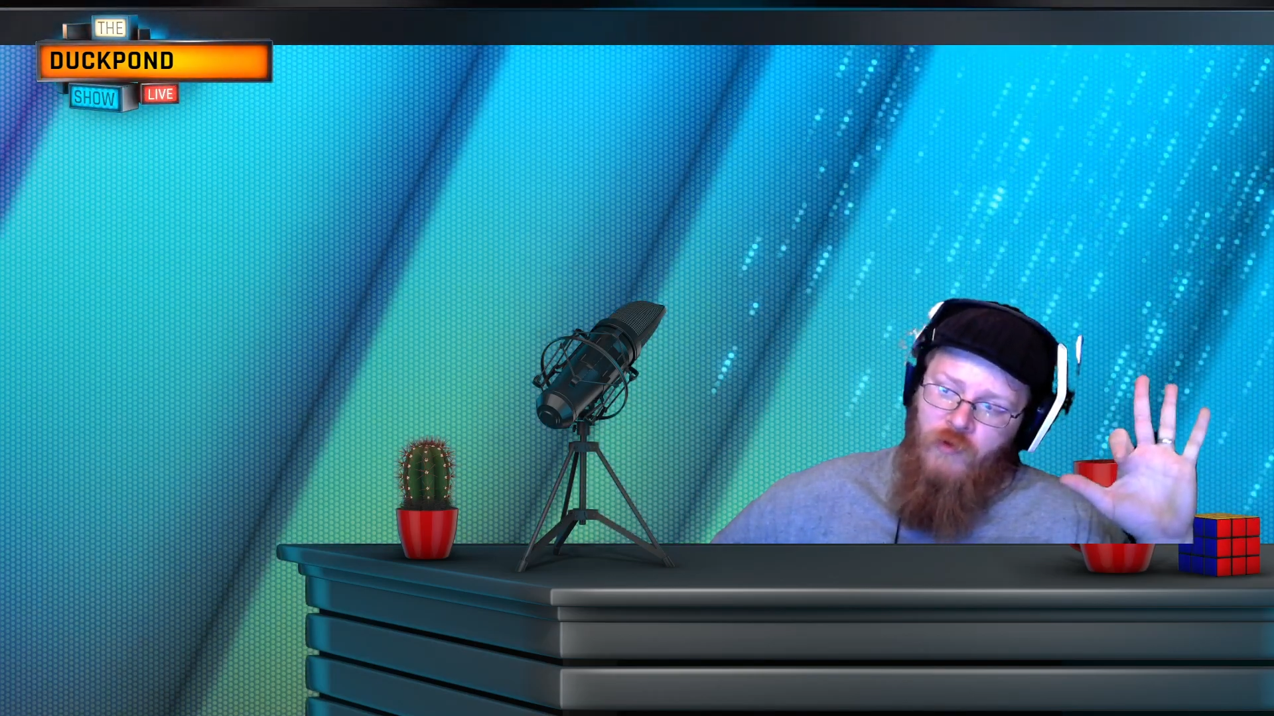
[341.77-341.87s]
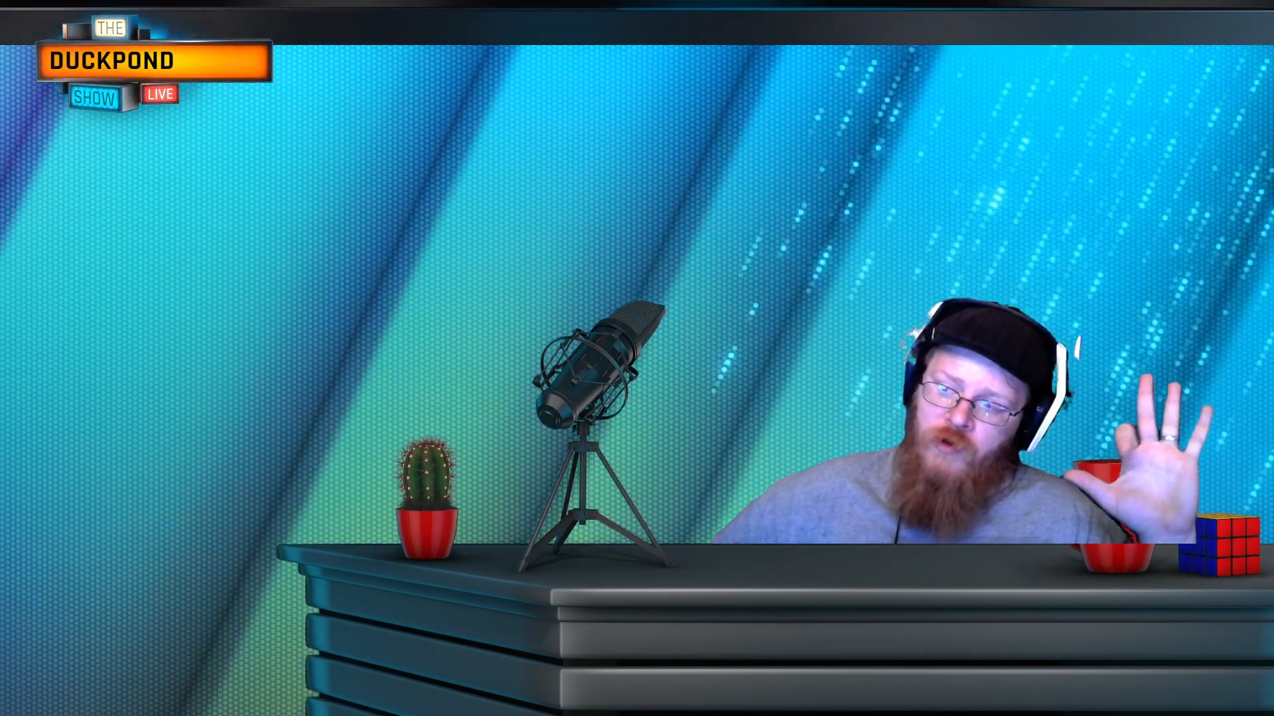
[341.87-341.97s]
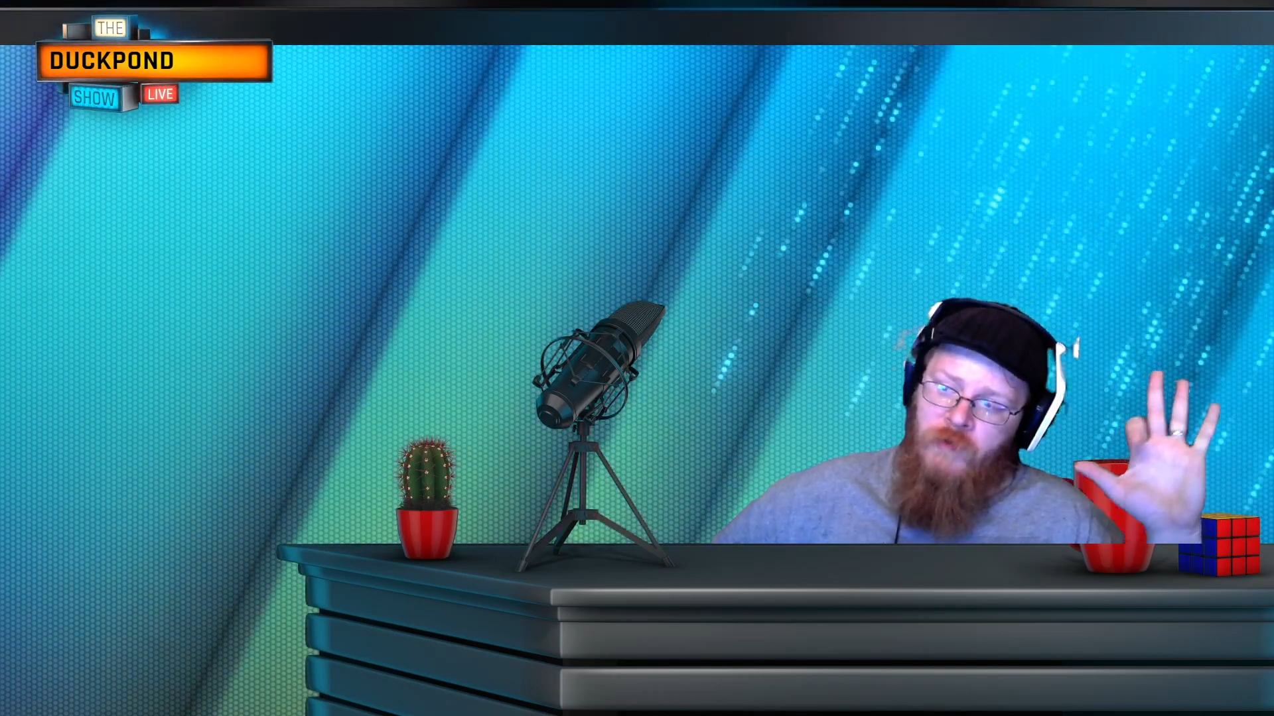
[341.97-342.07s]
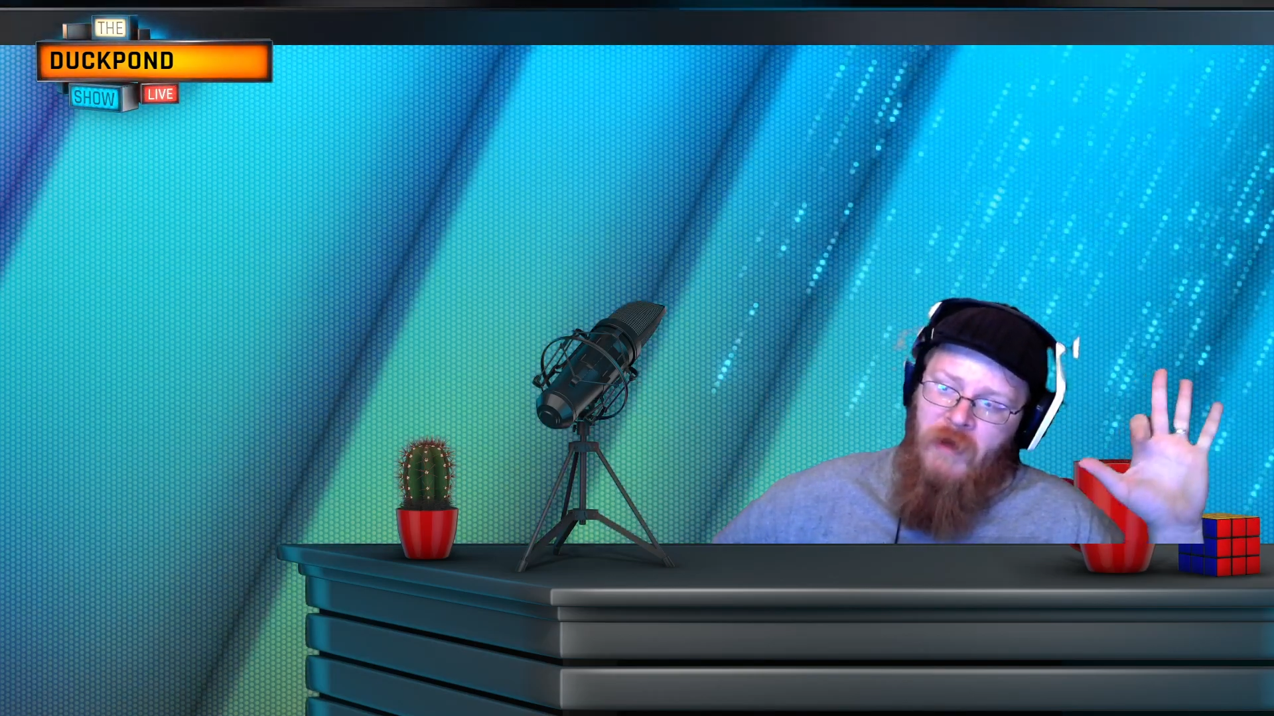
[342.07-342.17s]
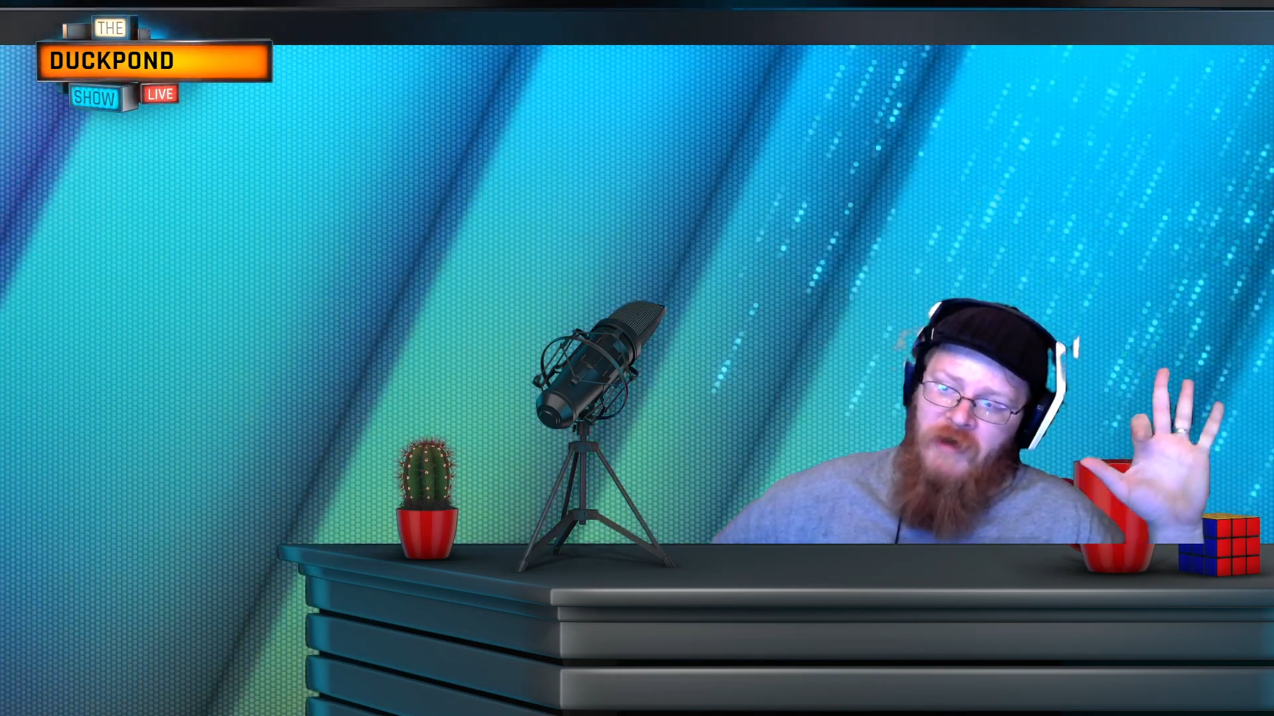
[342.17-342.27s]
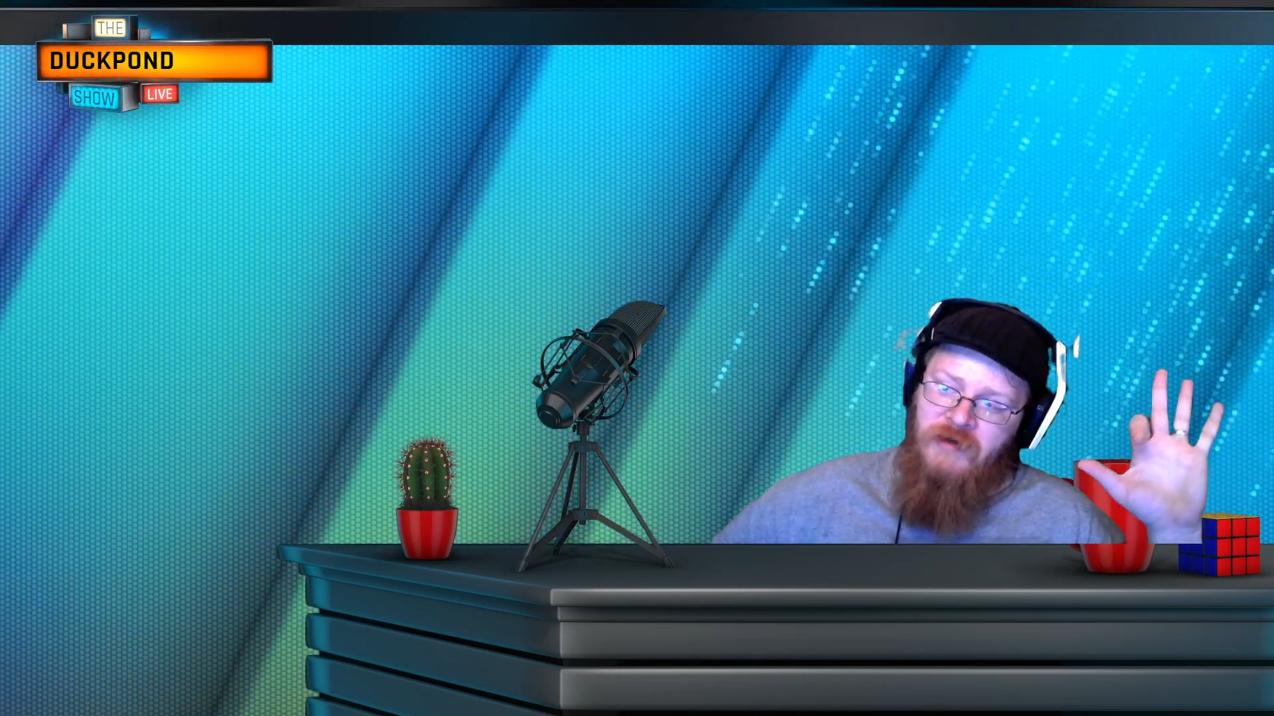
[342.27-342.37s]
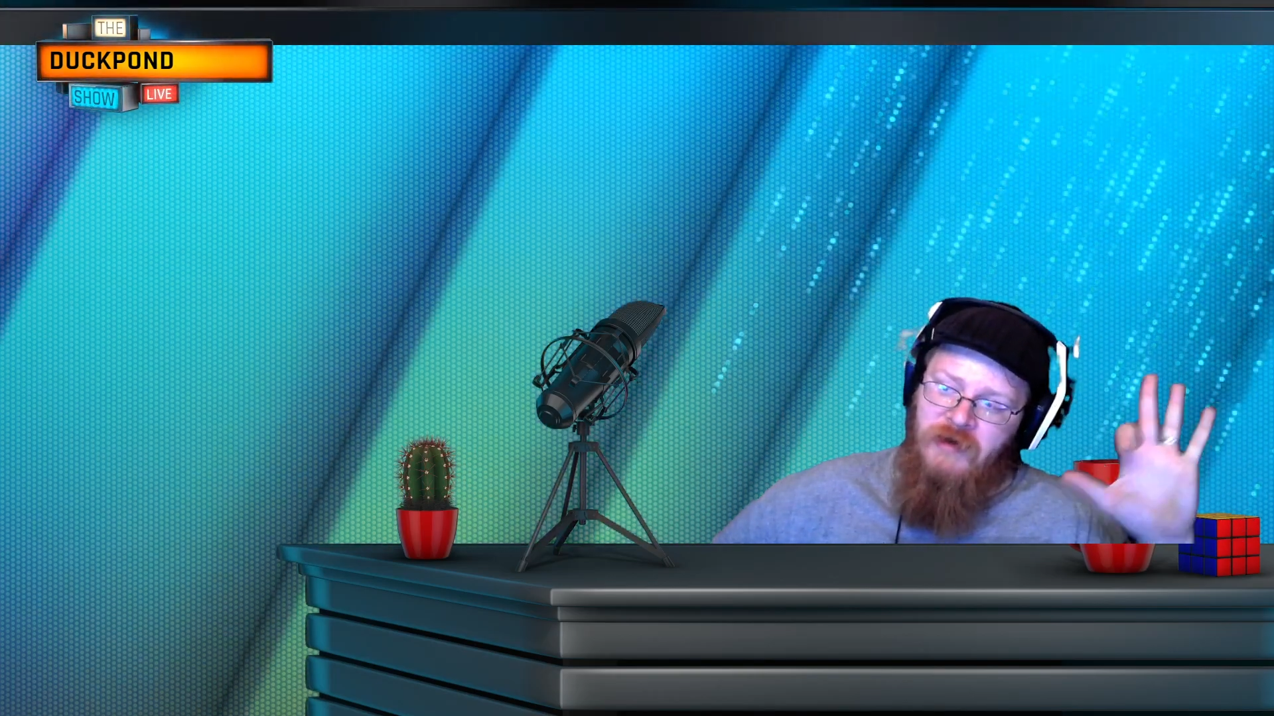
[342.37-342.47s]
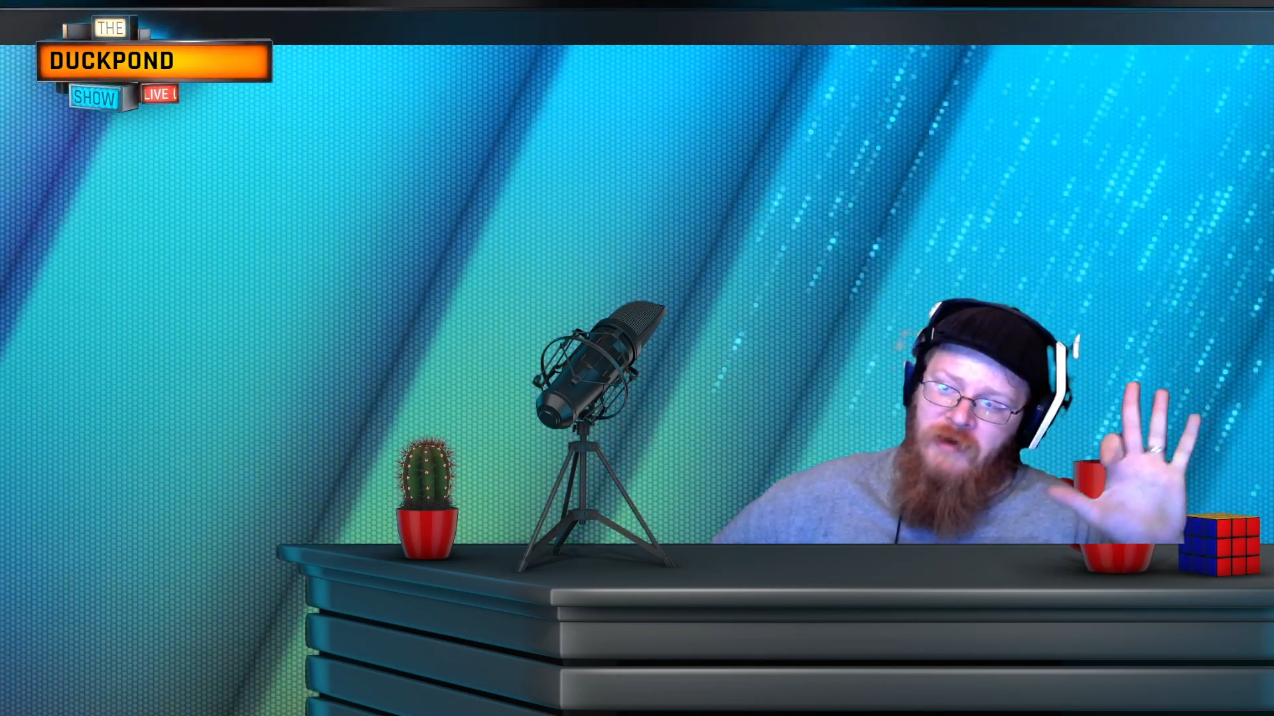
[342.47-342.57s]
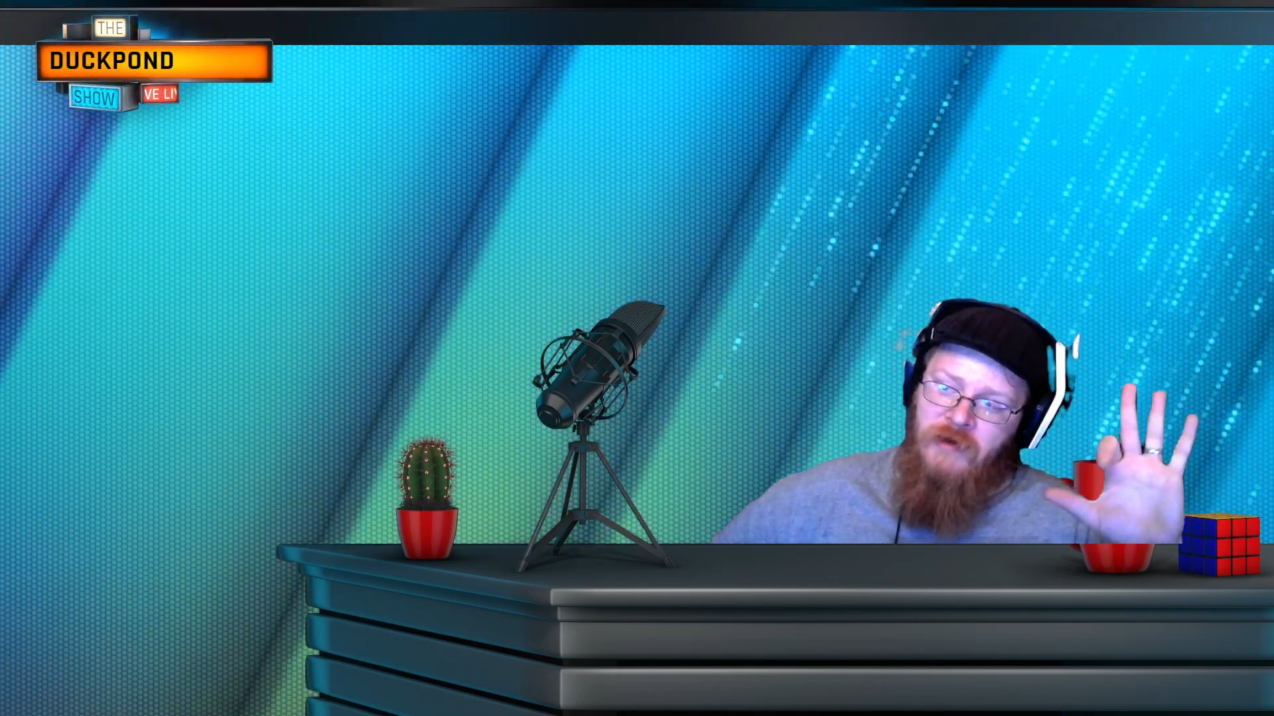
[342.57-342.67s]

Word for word: capacity,